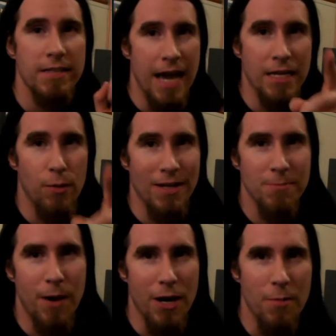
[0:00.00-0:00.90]
Candy Red
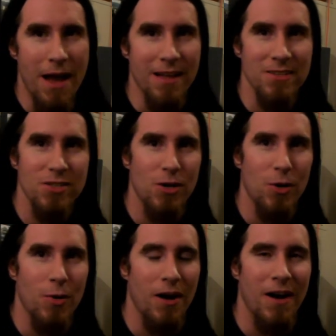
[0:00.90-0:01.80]
Spider-Man.
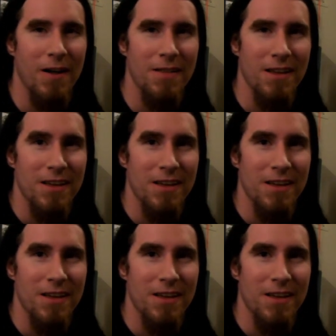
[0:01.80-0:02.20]
So